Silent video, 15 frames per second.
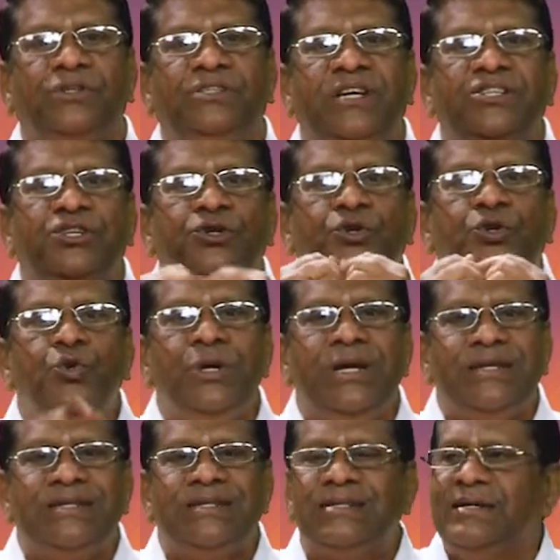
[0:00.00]
just do
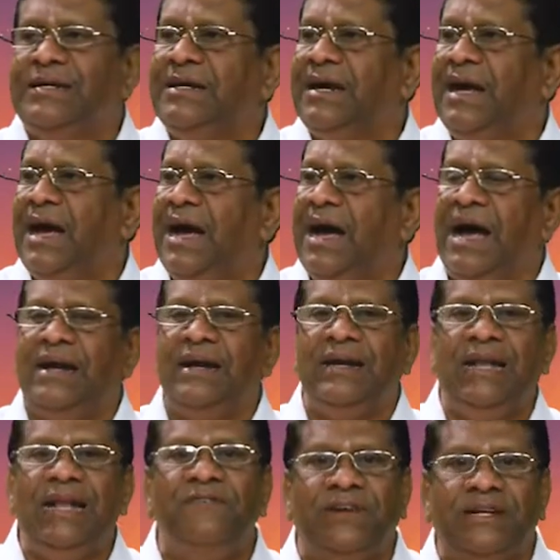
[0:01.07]
it and
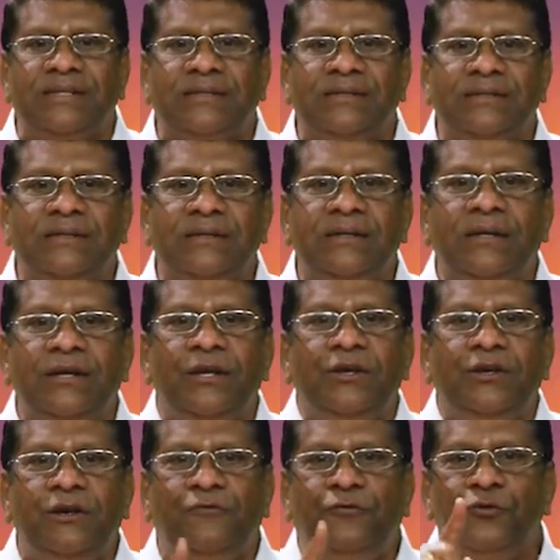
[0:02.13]
leave it.
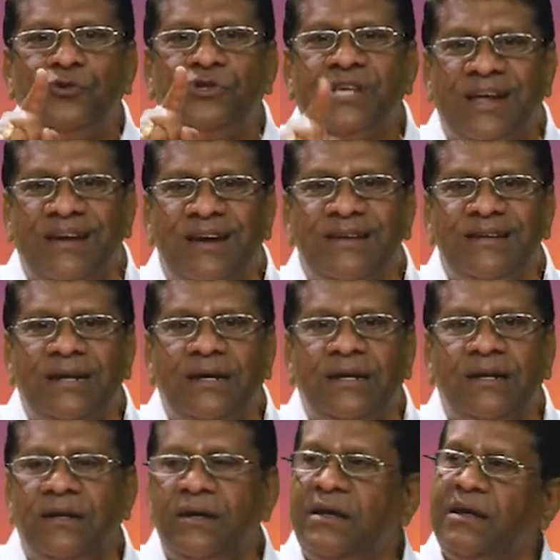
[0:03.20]
If you
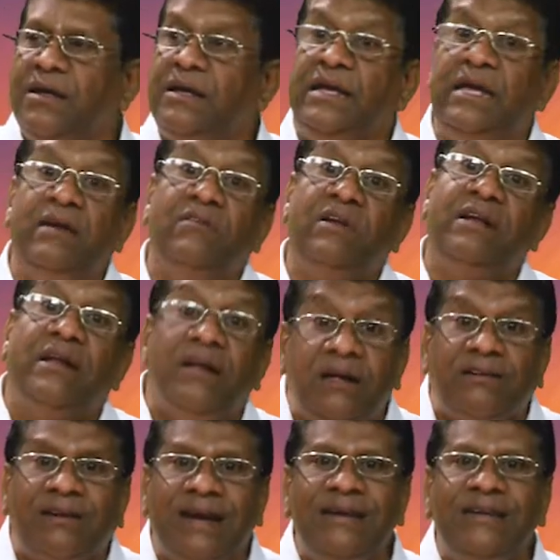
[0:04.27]
surrender, He will
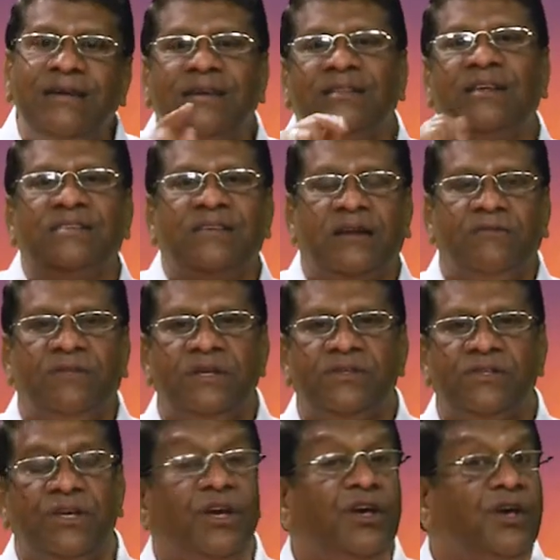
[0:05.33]
render the
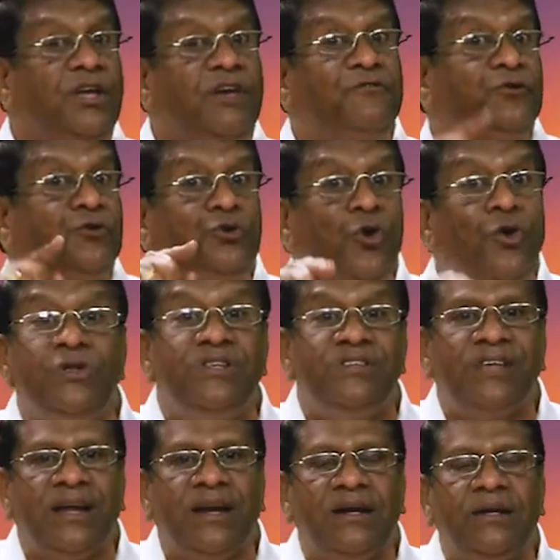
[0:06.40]
service. If you don't
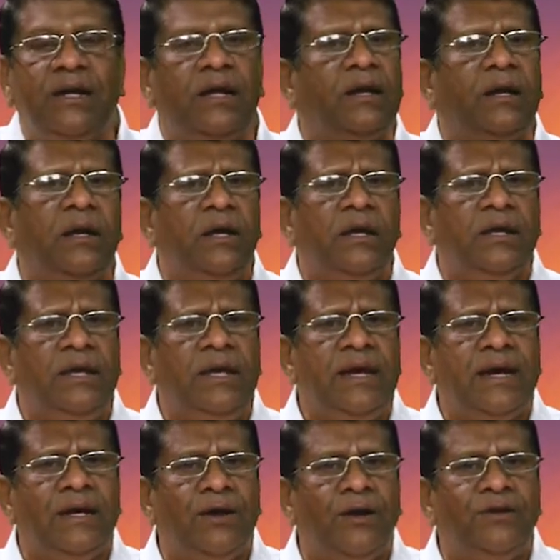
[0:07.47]
surrender, He
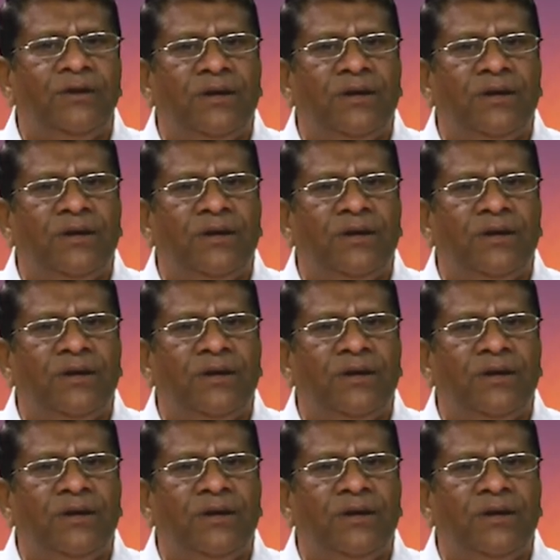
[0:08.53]
cannot